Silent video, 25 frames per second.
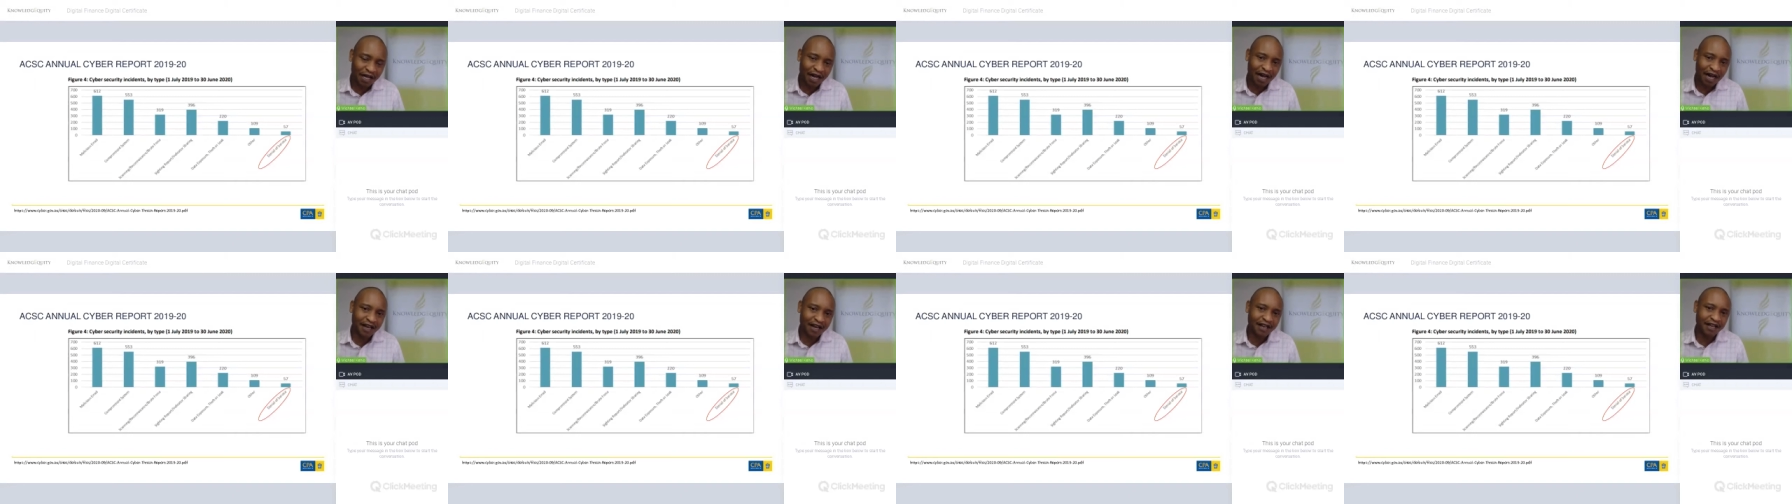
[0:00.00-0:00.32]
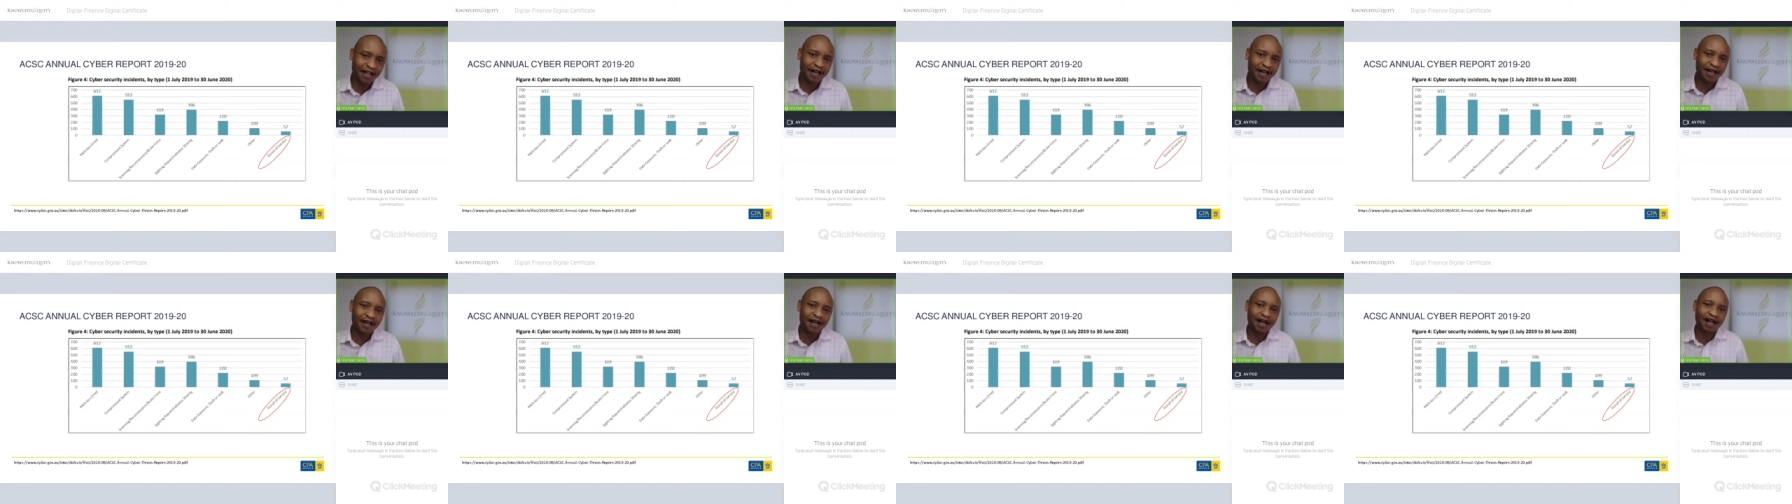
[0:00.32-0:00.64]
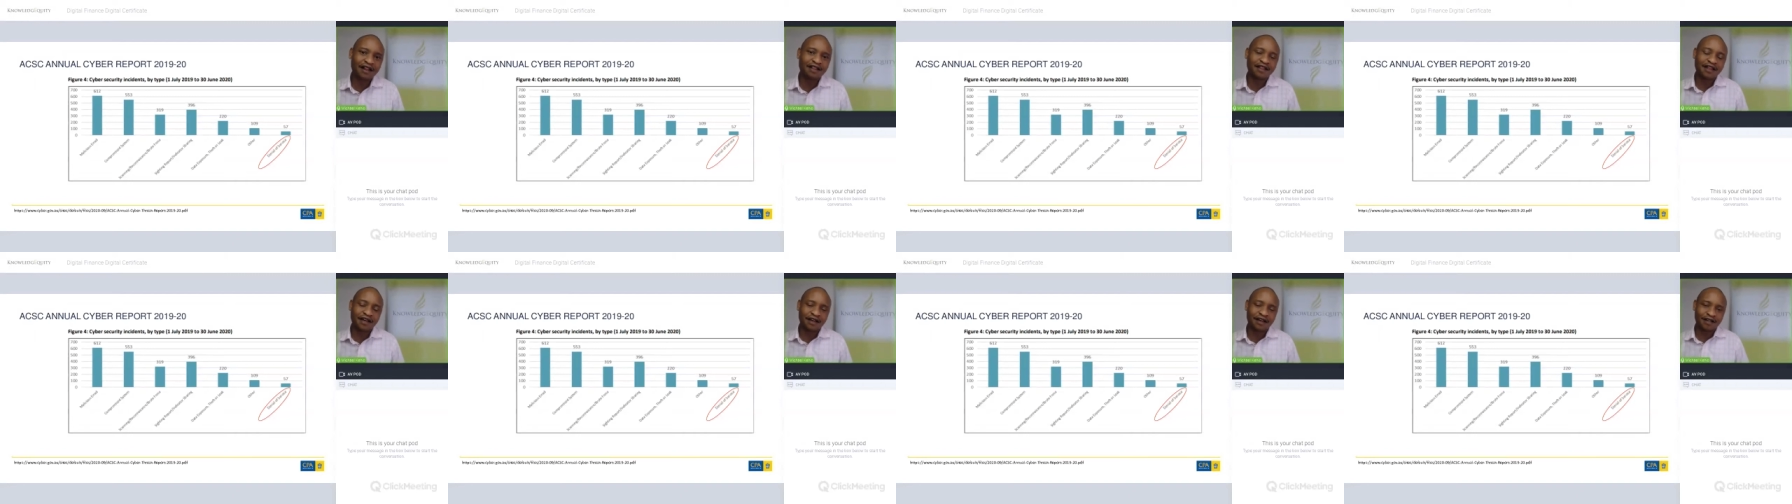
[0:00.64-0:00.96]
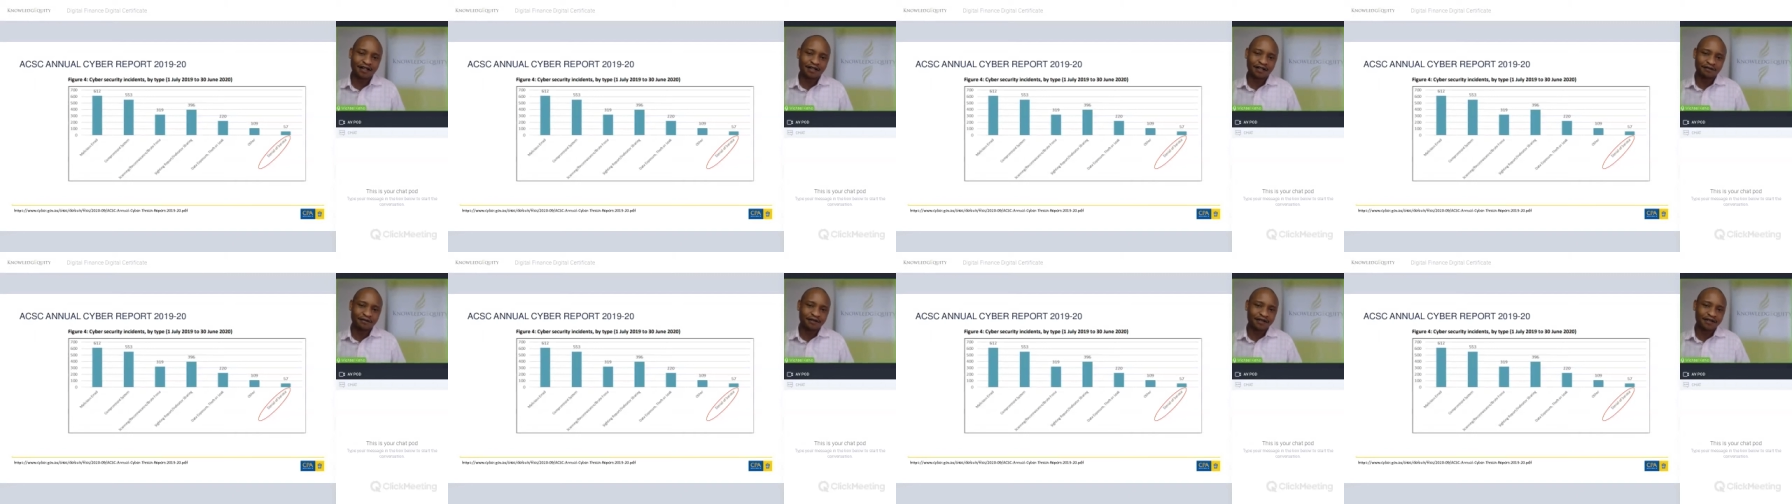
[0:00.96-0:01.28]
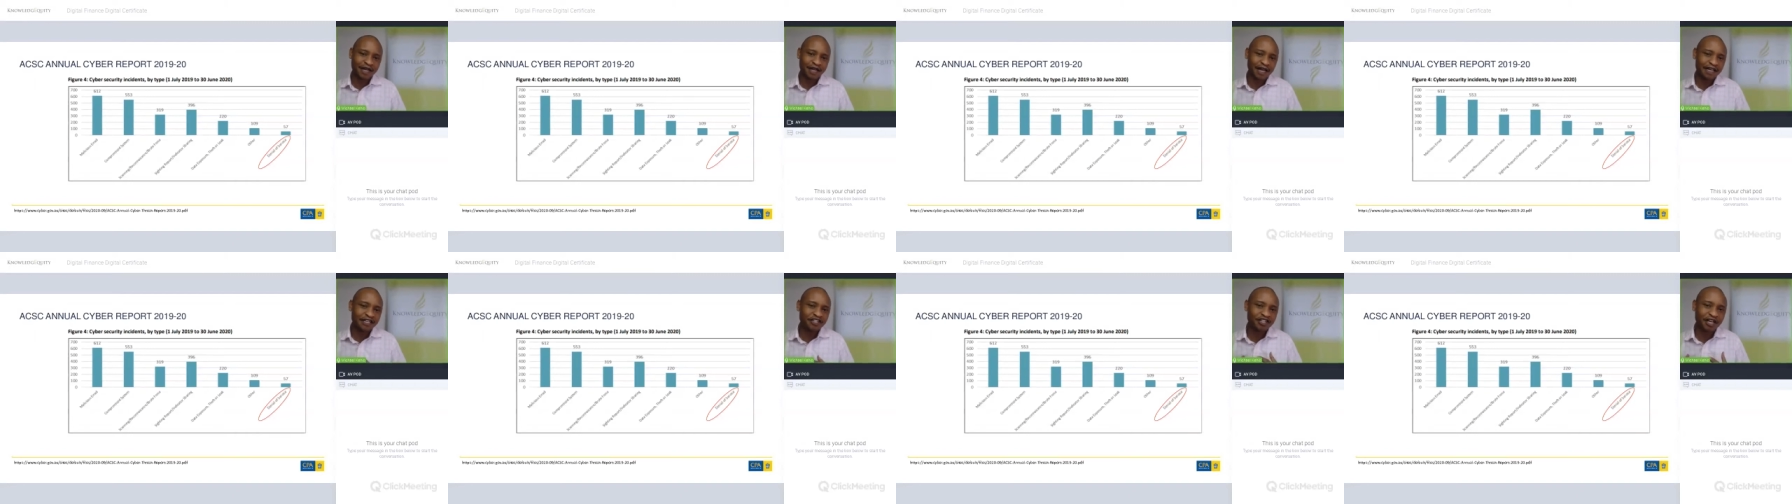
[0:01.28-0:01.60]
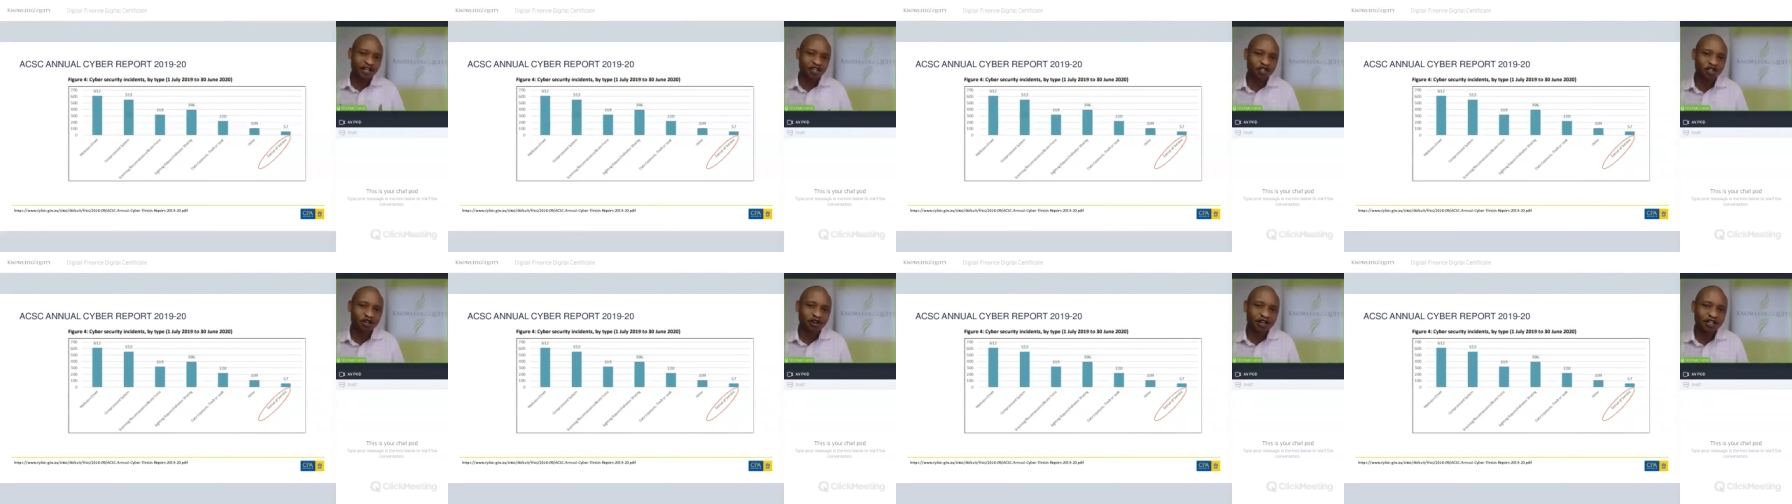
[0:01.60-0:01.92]
and their
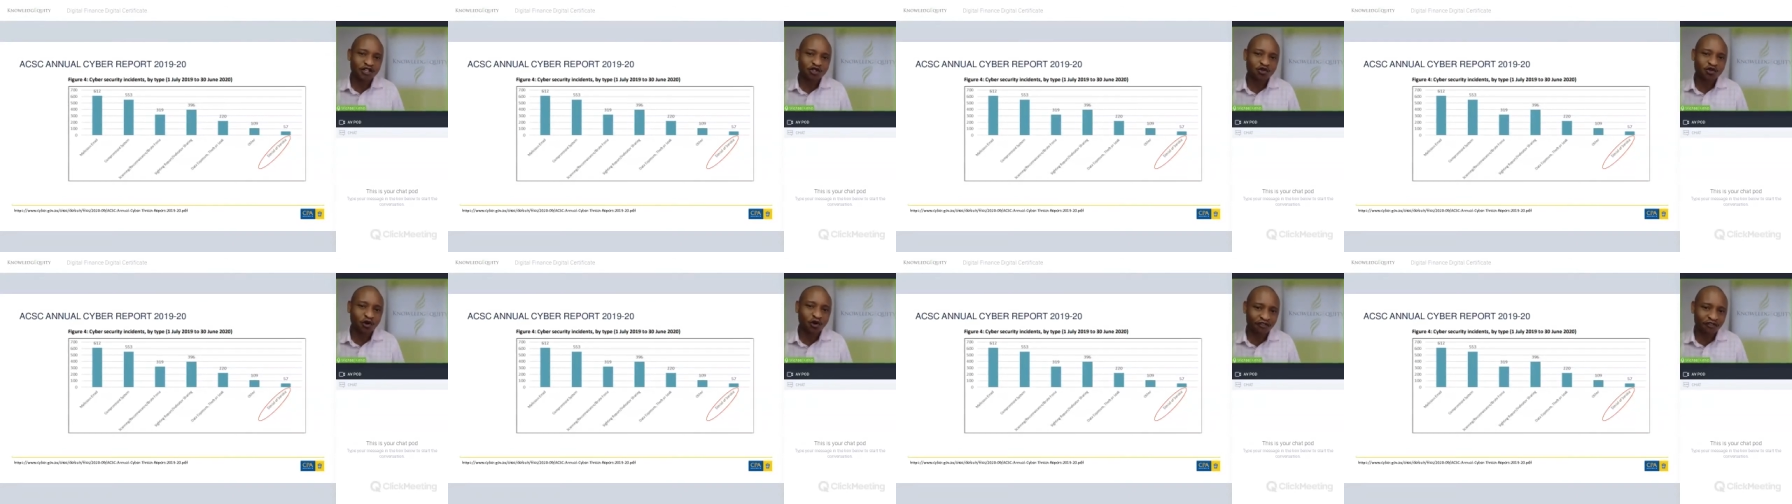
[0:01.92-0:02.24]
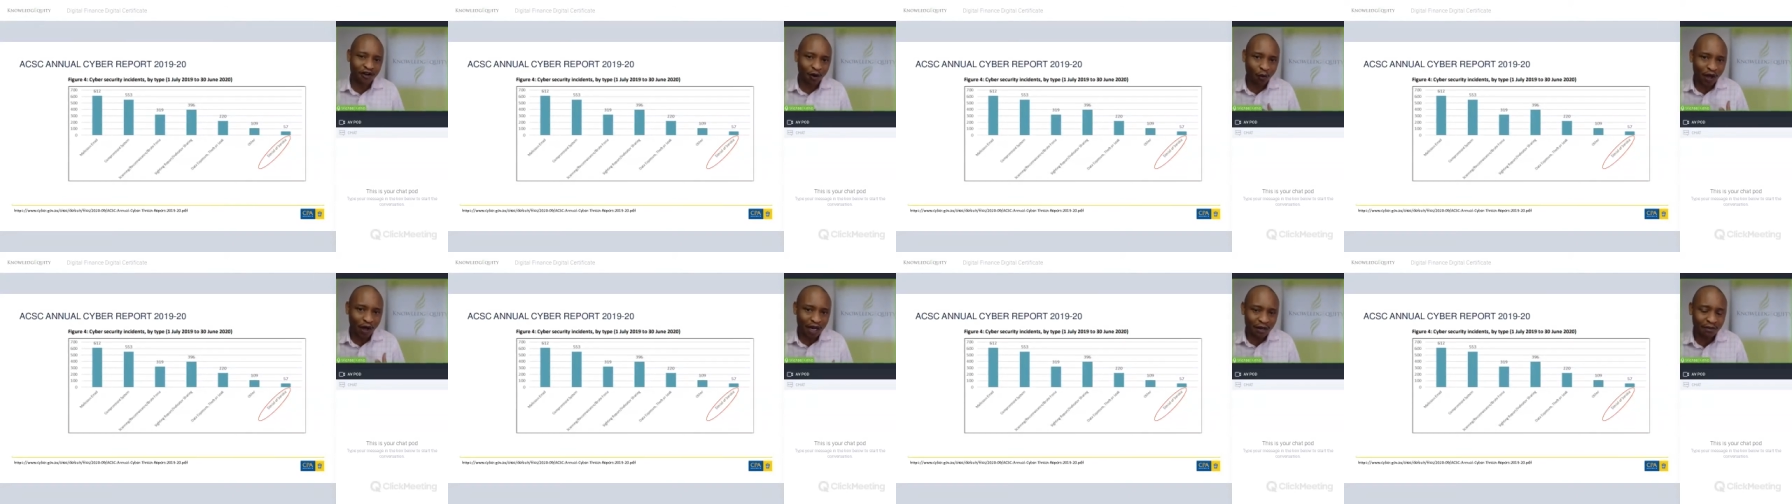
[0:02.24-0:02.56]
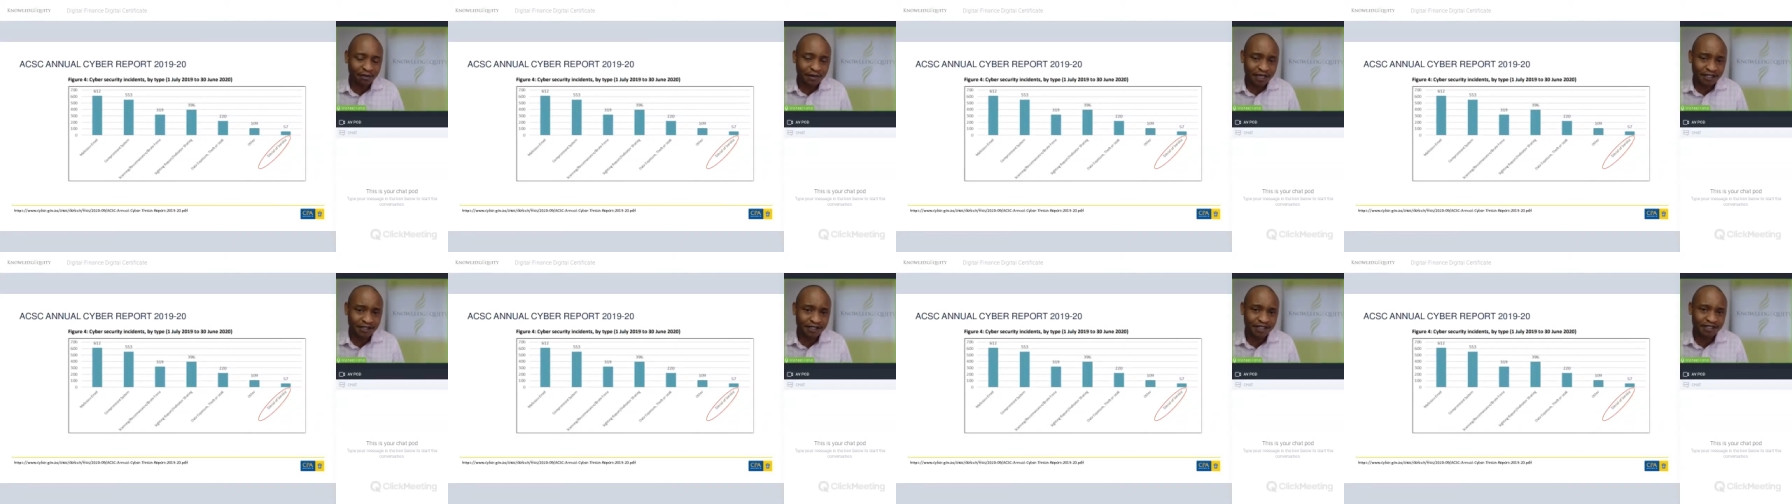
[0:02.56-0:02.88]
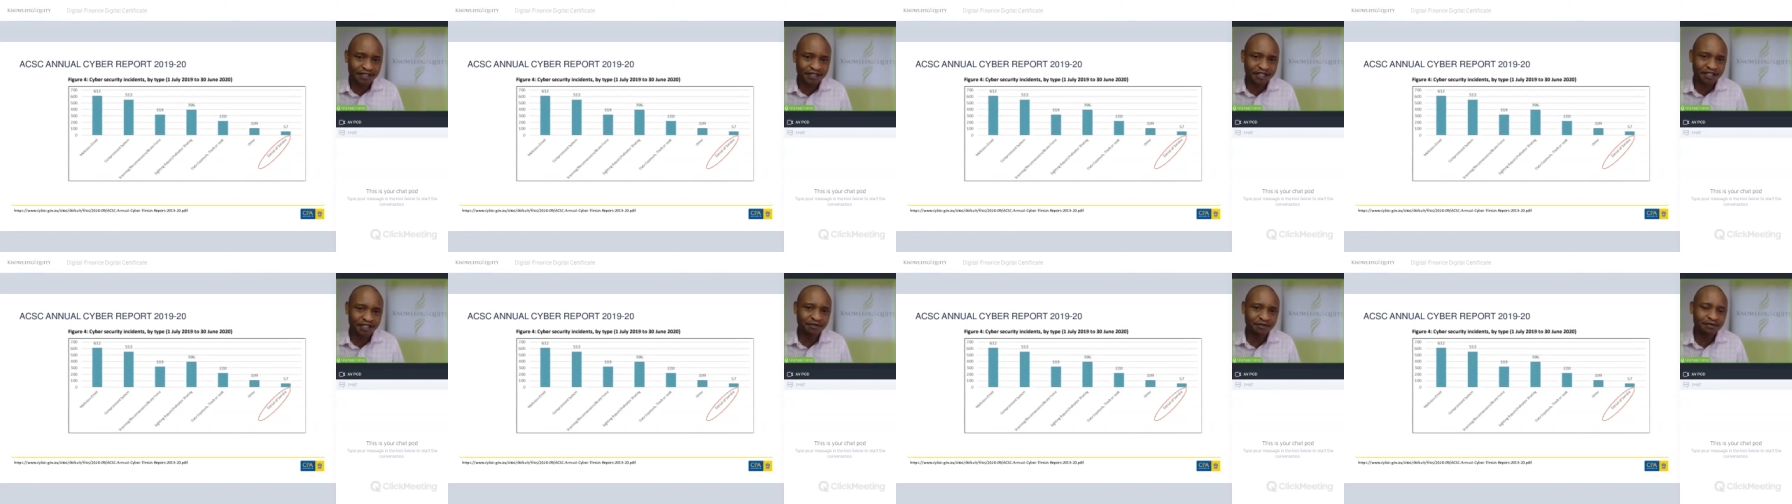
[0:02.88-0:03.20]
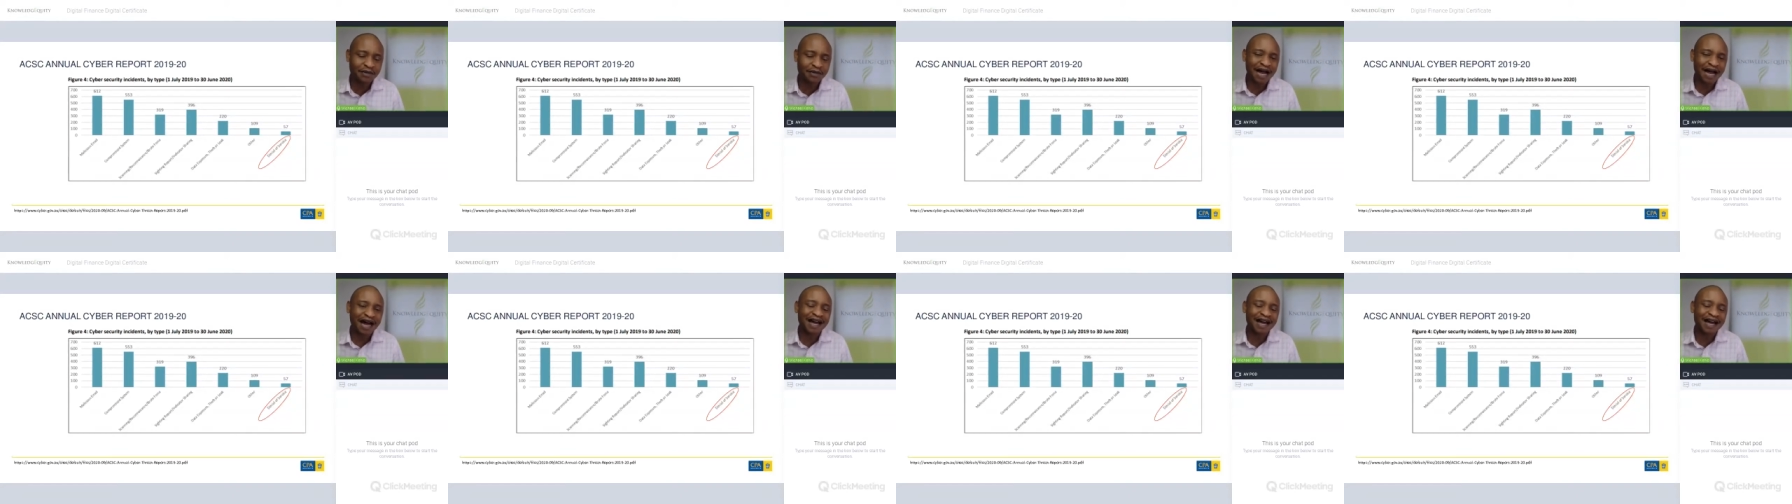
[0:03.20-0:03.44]
intention is to overwhelm the system